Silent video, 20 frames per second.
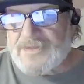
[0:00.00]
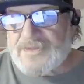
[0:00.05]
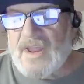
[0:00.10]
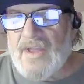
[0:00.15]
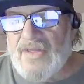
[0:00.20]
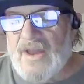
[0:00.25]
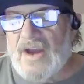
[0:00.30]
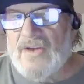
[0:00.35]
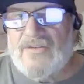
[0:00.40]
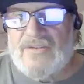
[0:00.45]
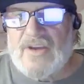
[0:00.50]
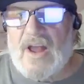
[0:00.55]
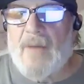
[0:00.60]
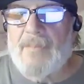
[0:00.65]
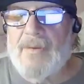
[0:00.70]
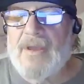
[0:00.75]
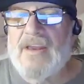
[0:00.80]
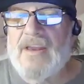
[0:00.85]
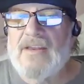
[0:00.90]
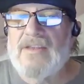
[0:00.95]
there shall
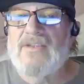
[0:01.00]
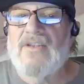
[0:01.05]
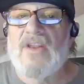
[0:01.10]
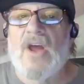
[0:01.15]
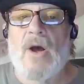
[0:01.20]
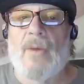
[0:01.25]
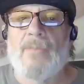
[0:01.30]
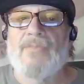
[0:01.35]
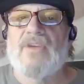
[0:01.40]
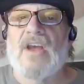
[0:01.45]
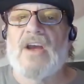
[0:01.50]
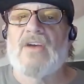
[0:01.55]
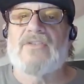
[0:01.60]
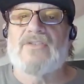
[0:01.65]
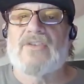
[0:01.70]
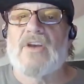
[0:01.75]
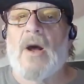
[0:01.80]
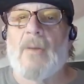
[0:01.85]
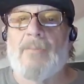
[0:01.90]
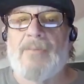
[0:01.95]
be no there
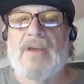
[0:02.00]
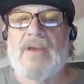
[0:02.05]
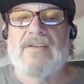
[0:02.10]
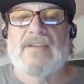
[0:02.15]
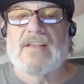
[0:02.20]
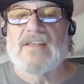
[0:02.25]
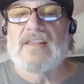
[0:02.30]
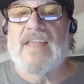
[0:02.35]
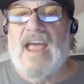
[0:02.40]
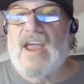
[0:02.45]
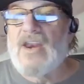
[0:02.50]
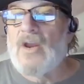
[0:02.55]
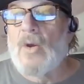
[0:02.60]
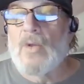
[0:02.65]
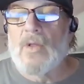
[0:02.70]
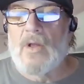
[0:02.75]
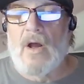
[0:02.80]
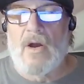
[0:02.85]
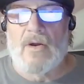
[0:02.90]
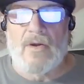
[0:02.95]
shall be delay no
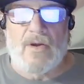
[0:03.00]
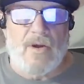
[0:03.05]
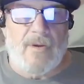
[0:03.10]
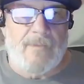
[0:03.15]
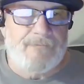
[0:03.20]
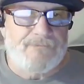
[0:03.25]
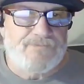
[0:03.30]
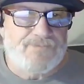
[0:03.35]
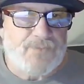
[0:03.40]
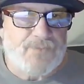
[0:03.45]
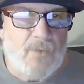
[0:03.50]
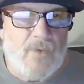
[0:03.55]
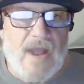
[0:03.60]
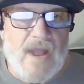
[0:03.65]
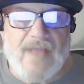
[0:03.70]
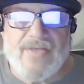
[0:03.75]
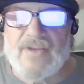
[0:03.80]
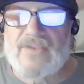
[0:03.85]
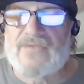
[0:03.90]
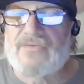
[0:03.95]
longer
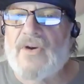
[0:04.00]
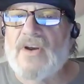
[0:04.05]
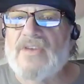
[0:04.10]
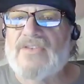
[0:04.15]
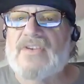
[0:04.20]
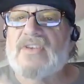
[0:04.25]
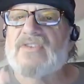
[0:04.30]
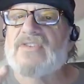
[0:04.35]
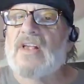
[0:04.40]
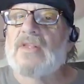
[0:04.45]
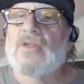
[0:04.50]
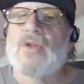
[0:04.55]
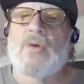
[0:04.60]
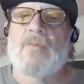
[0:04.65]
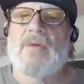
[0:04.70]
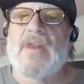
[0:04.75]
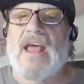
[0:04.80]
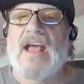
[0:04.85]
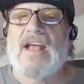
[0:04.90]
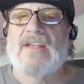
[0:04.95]
right this verse
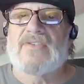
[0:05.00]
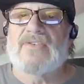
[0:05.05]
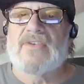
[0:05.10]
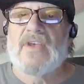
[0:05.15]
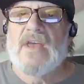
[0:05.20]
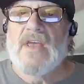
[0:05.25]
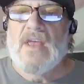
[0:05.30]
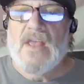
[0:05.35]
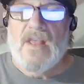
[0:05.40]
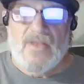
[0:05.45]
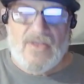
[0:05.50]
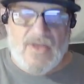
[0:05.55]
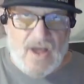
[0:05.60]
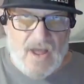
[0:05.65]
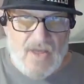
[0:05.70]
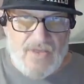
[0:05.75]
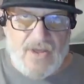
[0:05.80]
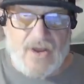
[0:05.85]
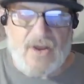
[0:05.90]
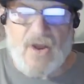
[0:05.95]
illuminates
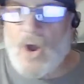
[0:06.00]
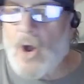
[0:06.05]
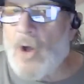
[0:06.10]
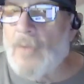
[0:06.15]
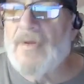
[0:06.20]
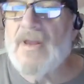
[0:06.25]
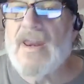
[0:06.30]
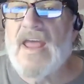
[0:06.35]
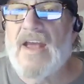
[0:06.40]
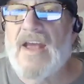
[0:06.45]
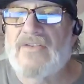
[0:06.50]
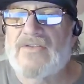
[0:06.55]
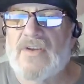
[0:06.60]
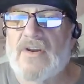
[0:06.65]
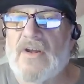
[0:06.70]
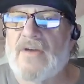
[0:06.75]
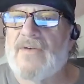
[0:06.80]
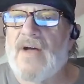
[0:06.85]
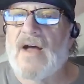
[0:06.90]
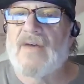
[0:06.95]
the the
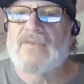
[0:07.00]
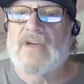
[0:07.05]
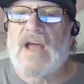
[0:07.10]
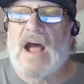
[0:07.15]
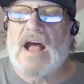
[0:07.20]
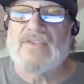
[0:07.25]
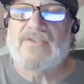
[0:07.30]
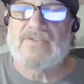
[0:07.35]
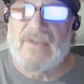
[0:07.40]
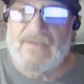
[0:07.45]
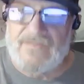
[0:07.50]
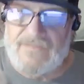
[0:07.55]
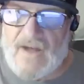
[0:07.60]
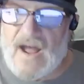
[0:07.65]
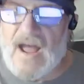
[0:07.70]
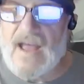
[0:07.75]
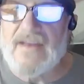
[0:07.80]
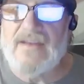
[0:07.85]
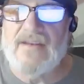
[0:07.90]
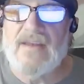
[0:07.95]
culmination of, of god's
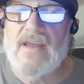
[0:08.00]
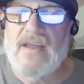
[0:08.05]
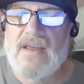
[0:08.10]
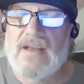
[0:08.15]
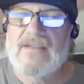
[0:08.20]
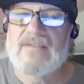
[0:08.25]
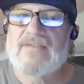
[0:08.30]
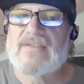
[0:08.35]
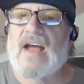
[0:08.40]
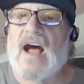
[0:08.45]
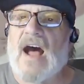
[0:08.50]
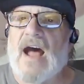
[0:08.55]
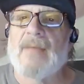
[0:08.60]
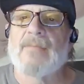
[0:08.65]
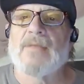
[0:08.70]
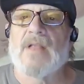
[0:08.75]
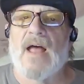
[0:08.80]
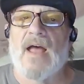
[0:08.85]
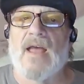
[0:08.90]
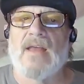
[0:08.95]
divine
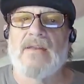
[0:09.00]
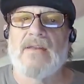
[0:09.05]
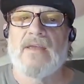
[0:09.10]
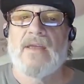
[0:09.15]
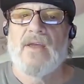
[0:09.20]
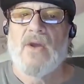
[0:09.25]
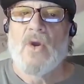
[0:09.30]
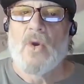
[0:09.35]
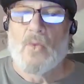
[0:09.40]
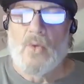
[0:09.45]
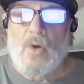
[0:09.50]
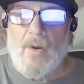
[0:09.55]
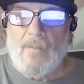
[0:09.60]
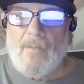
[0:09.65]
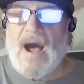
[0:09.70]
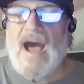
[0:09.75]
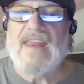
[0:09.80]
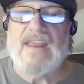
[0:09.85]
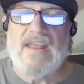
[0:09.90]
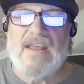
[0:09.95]
timeline
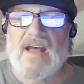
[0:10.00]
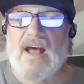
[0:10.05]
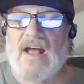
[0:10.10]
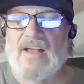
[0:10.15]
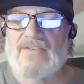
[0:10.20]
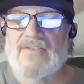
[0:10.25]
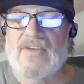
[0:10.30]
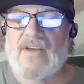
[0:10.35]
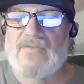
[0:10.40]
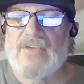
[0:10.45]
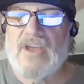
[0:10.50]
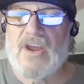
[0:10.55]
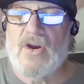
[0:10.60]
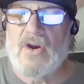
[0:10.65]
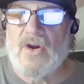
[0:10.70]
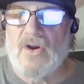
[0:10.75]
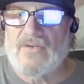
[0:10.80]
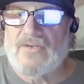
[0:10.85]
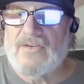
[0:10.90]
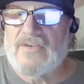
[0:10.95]
reminding us of the
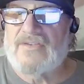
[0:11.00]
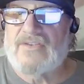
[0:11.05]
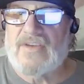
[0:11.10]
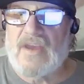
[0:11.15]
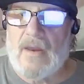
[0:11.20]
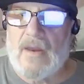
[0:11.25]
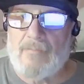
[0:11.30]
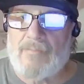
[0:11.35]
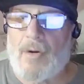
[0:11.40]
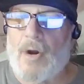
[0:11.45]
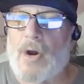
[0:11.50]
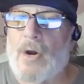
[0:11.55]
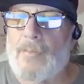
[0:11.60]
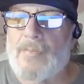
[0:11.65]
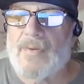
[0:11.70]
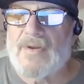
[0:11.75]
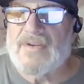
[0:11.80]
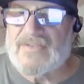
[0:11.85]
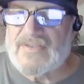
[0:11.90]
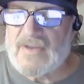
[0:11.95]
urgency and
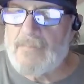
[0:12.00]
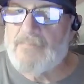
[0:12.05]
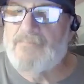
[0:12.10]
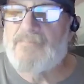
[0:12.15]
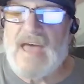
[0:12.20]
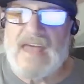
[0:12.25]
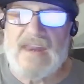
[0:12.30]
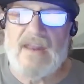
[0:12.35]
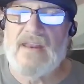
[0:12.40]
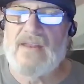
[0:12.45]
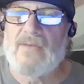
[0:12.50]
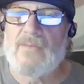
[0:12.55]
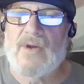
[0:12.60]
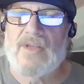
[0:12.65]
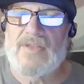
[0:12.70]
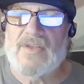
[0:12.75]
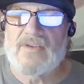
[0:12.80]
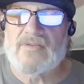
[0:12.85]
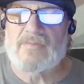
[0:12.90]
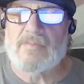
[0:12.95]
purpose embedded
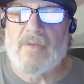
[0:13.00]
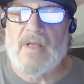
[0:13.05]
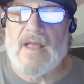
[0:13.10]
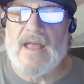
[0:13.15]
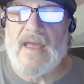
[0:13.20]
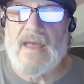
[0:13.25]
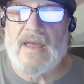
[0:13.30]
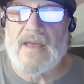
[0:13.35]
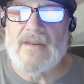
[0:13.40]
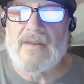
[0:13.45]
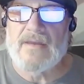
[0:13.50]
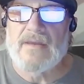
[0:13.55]
with his plan